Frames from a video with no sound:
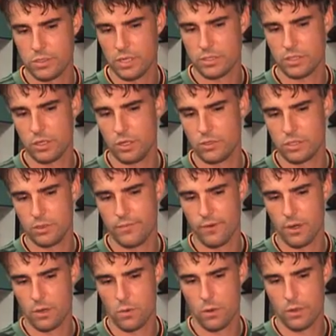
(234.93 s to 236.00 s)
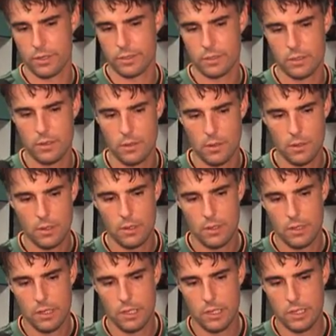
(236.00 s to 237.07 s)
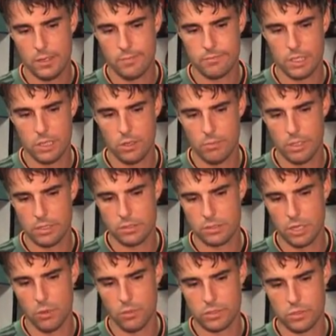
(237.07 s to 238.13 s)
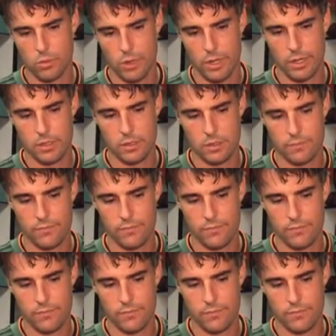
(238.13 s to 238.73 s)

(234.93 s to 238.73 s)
one touches it, it goes in the far corner. And um, you know, my shot was away, and